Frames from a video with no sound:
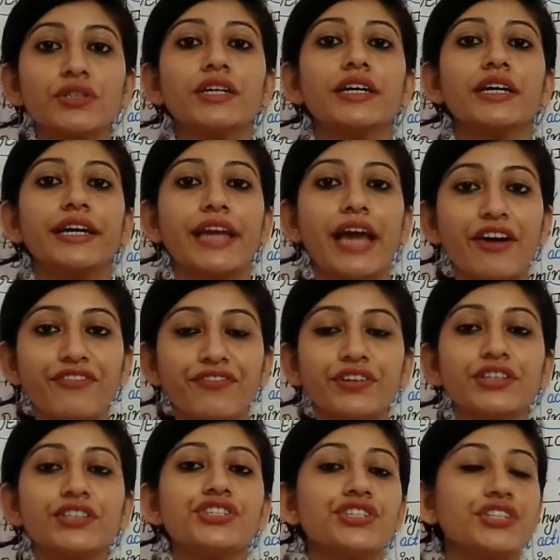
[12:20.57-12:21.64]
the
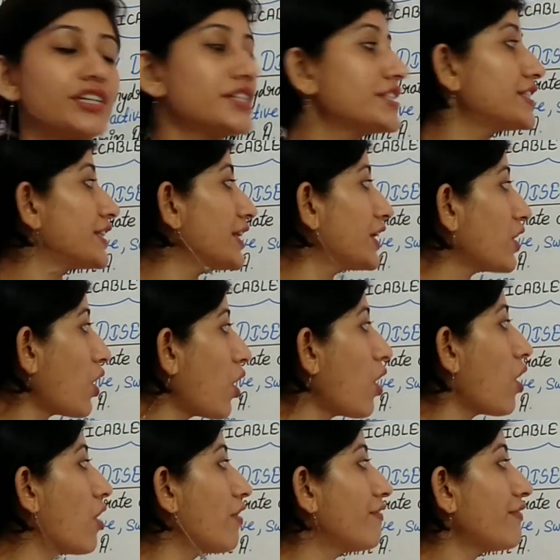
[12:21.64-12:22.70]
deficiency
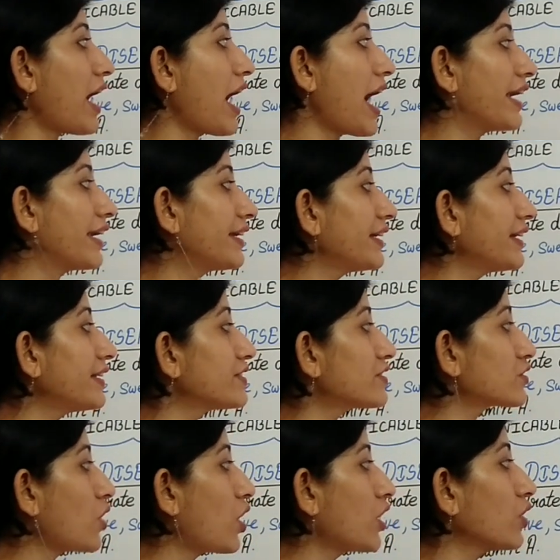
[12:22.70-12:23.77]
of iodine
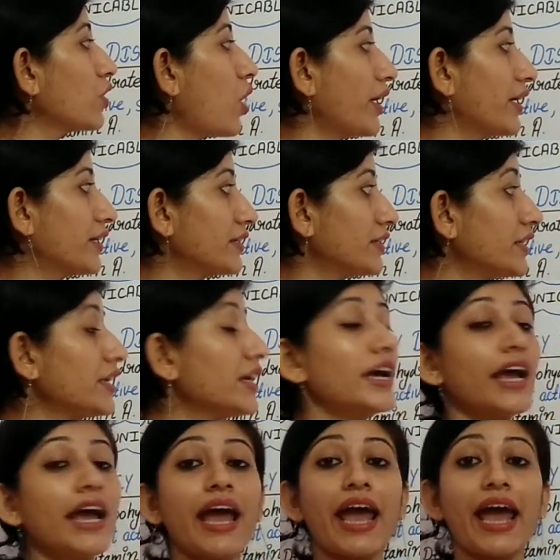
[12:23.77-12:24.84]
is called goiter,
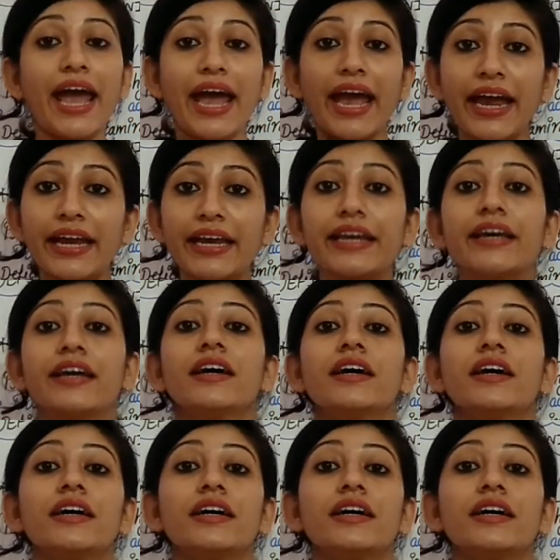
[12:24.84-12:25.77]
and